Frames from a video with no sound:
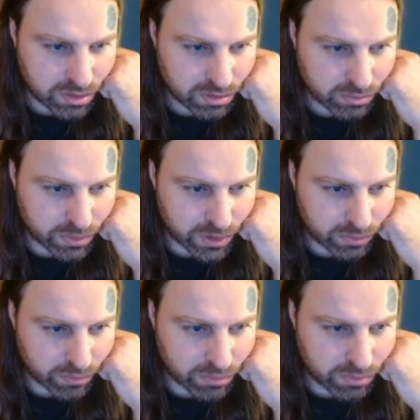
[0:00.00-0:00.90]
Wait.
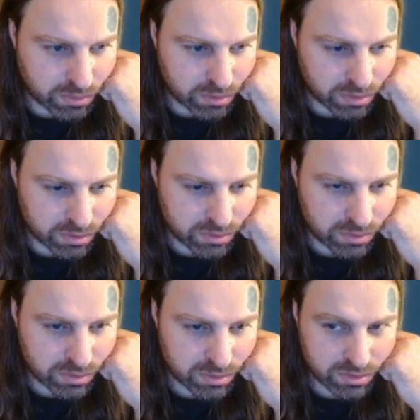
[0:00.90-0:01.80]
Huh?
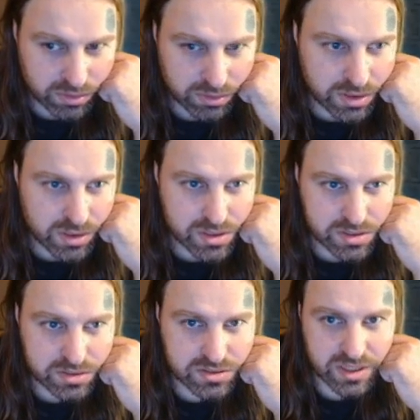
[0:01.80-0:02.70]

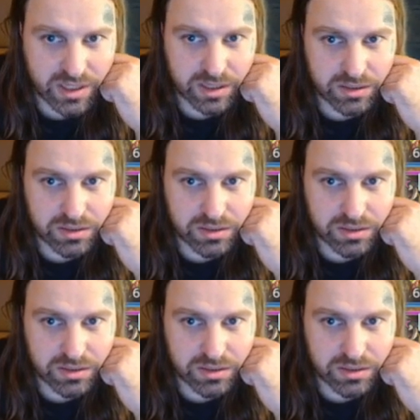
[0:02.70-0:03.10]
Is that